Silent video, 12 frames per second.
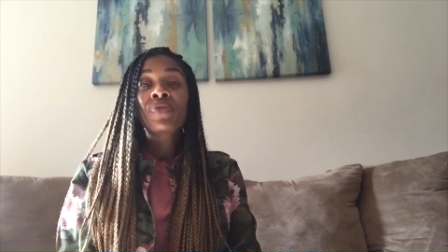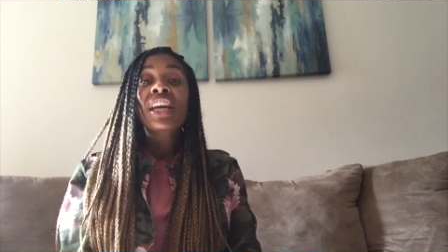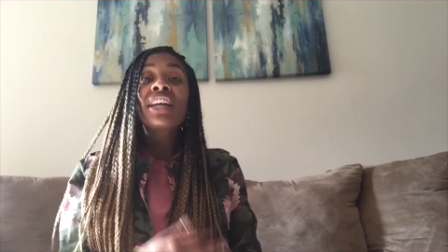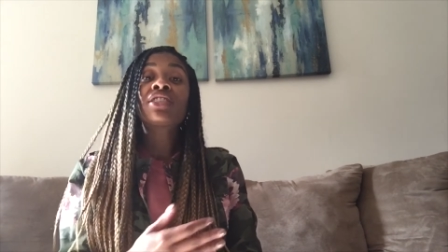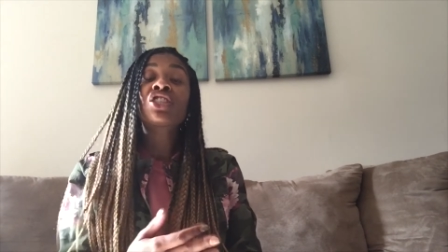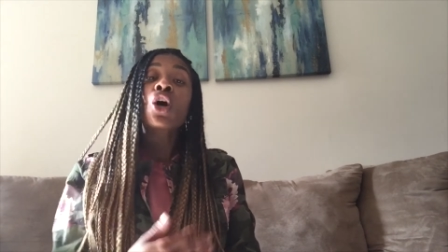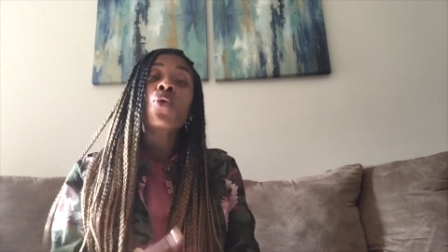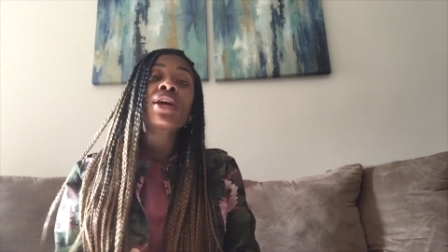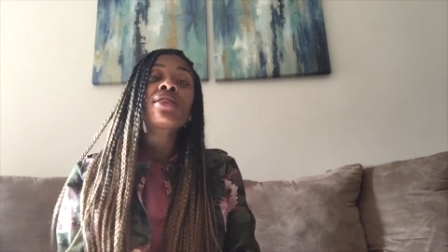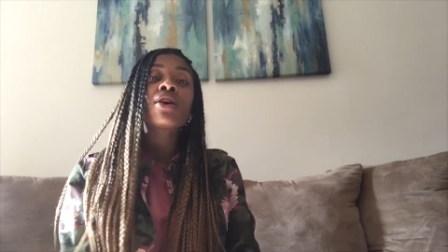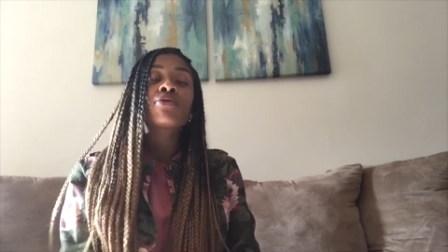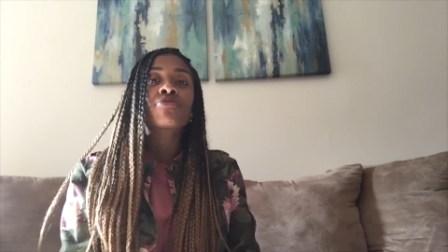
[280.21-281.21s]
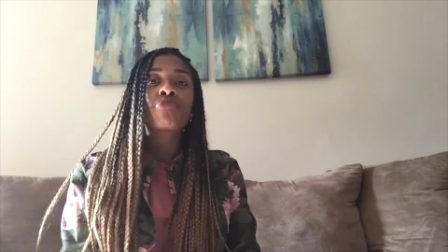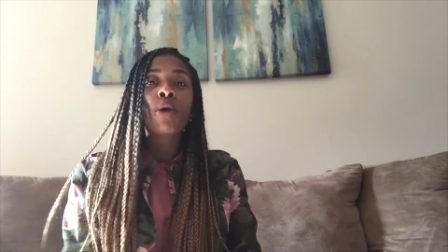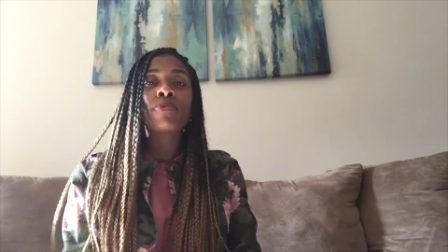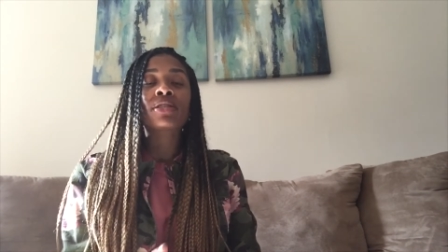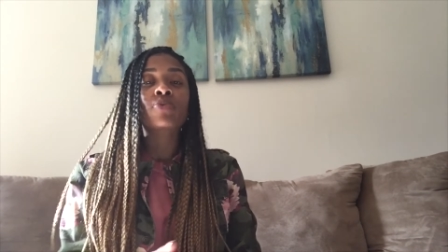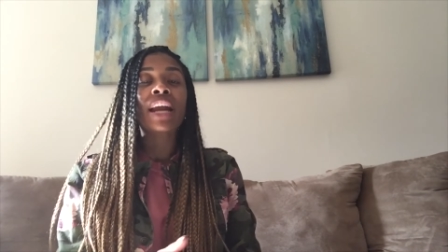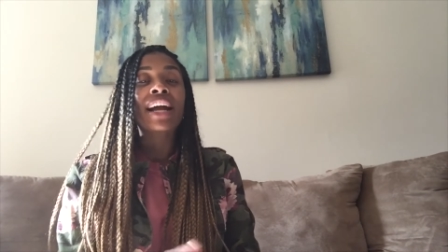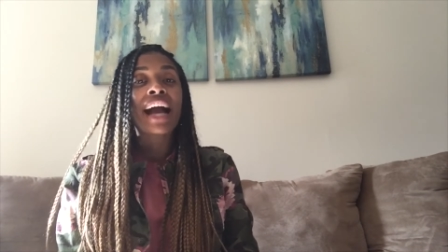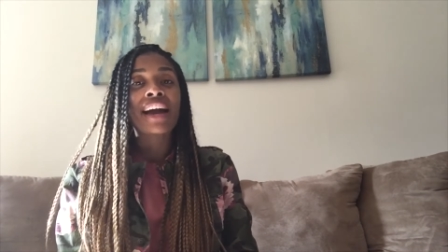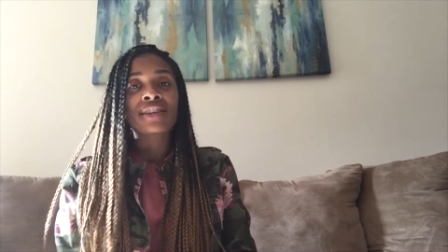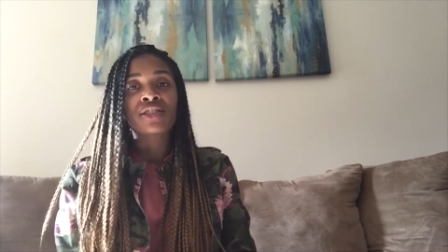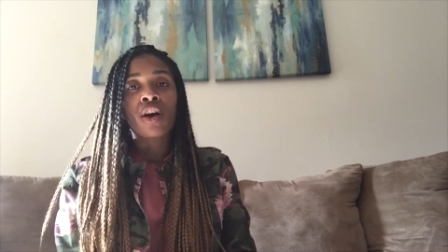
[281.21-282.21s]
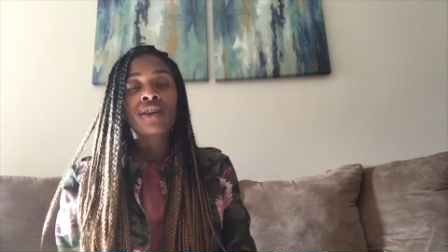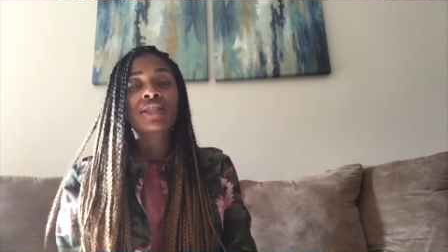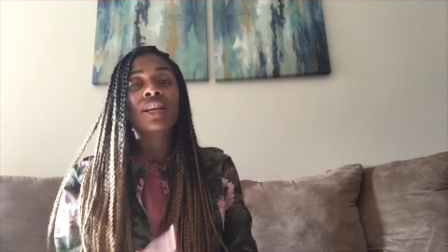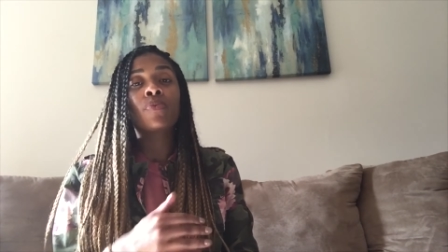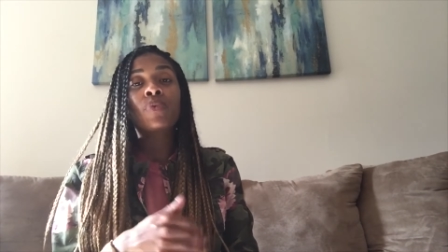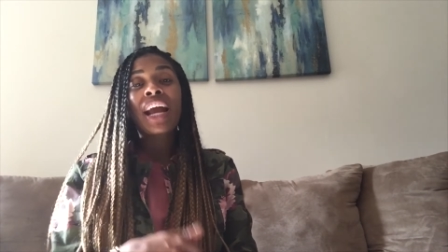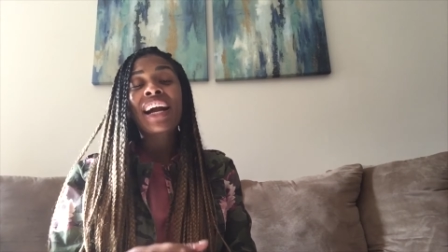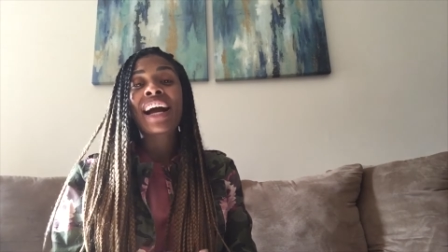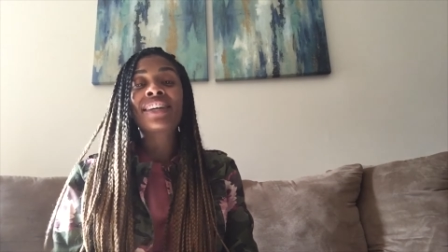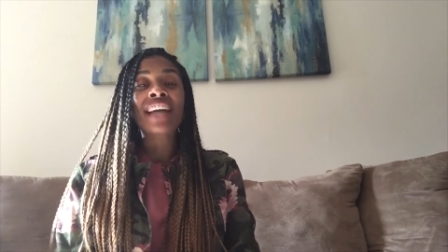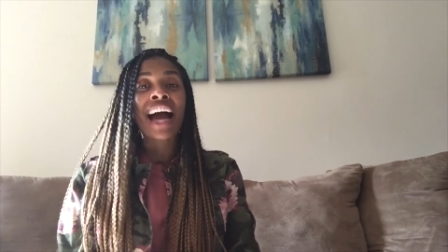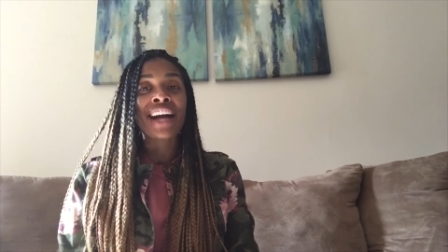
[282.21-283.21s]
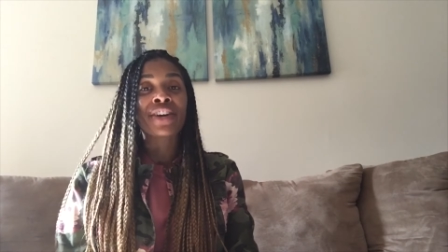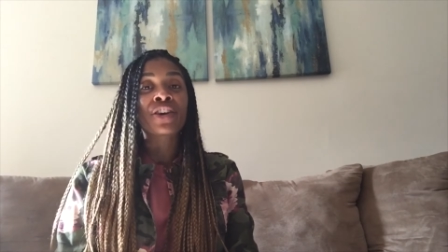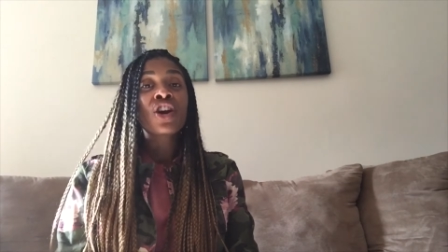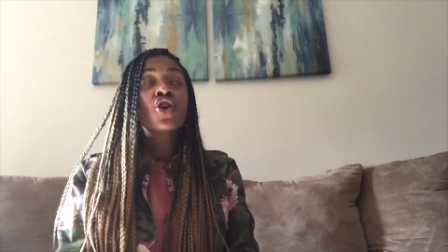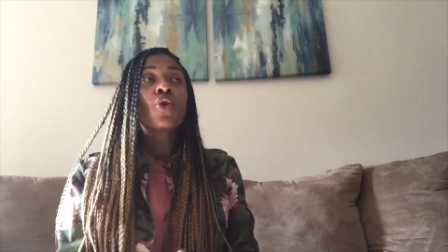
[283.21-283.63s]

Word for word: And so in those moments when I got exhausted, when I got tired,